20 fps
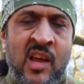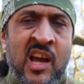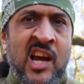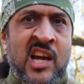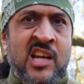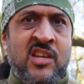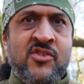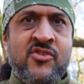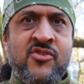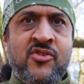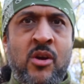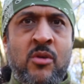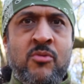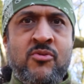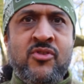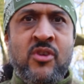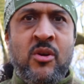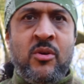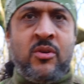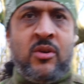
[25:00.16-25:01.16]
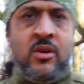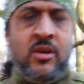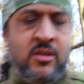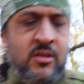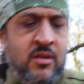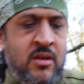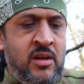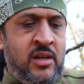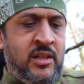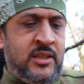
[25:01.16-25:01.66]
That is so, so good.
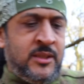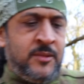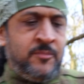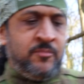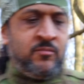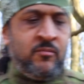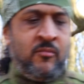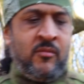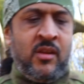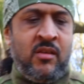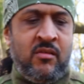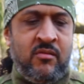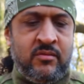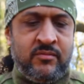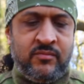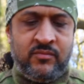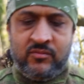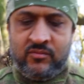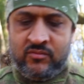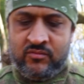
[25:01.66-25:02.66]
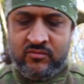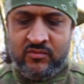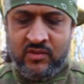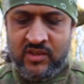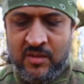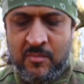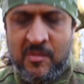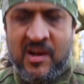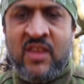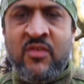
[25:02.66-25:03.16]
Well,
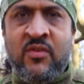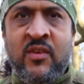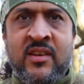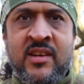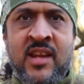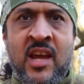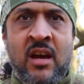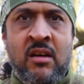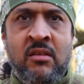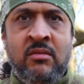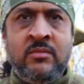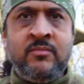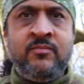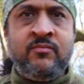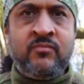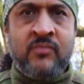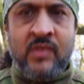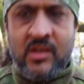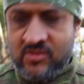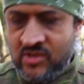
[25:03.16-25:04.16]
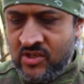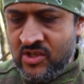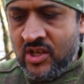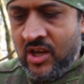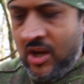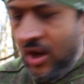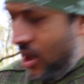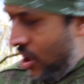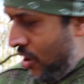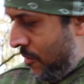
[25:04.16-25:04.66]
the main thing now is you
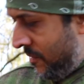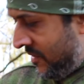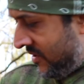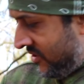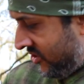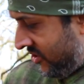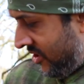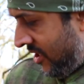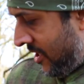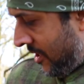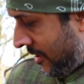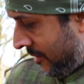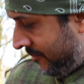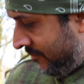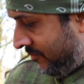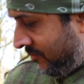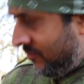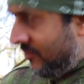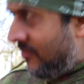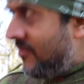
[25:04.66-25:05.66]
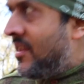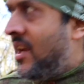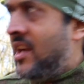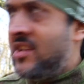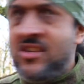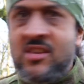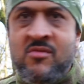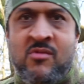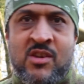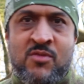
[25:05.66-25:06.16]
cut open the steak. And
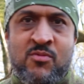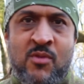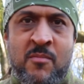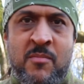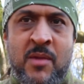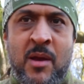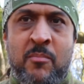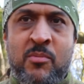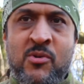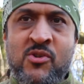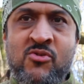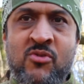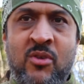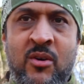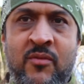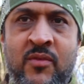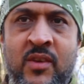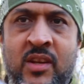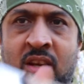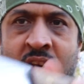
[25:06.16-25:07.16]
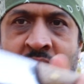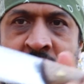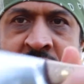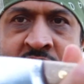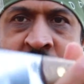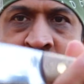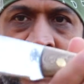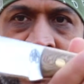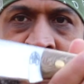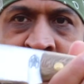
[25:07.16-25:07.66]
you know what, it won't be a bushcraft video
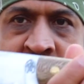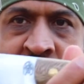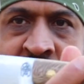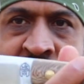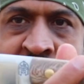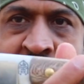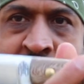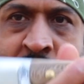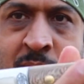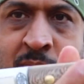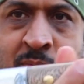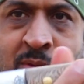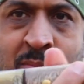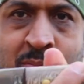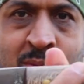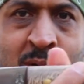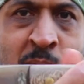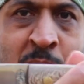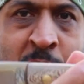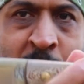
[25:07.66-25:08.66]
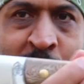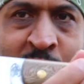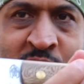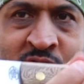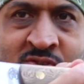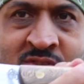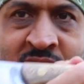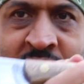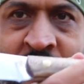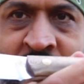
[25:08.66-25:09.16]
unless we use a proper
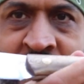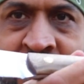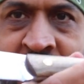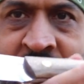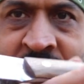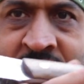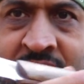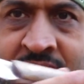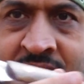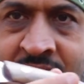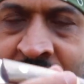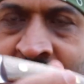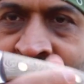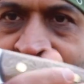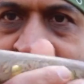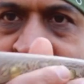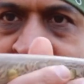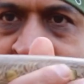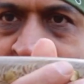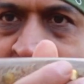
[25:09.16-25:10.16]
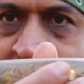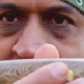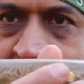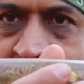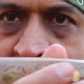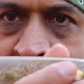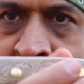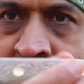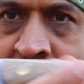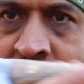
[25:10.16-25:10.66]
bushcraft now.
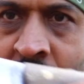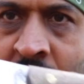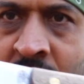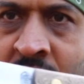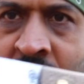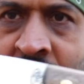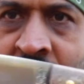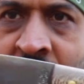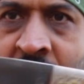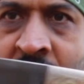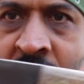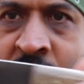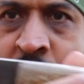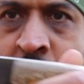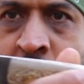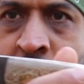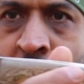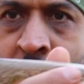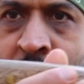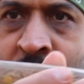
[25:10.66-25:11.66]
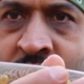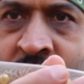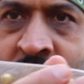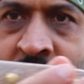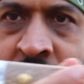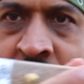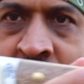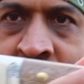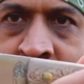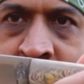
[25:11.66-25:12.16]
Look at that, that's proper
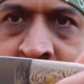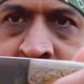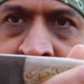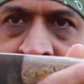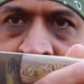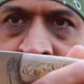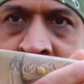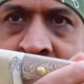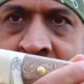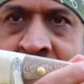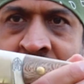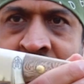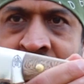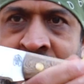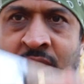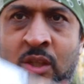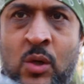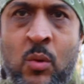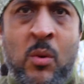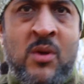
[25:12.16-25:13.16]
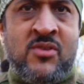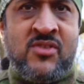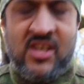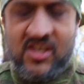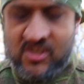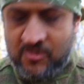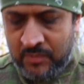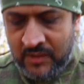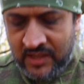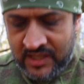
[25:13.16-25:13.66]
bushcraft that, mate.
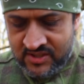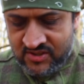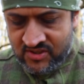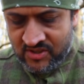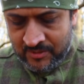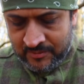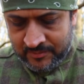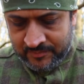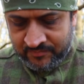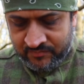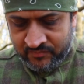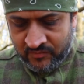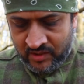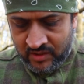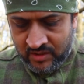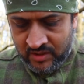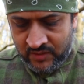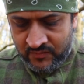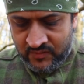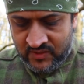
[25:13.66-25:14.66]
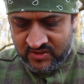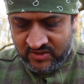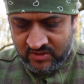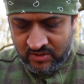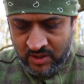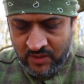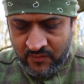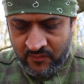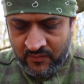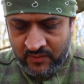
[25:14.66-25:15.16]
Wessex blades, love this
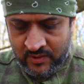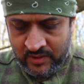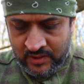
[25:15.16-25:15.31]
knife.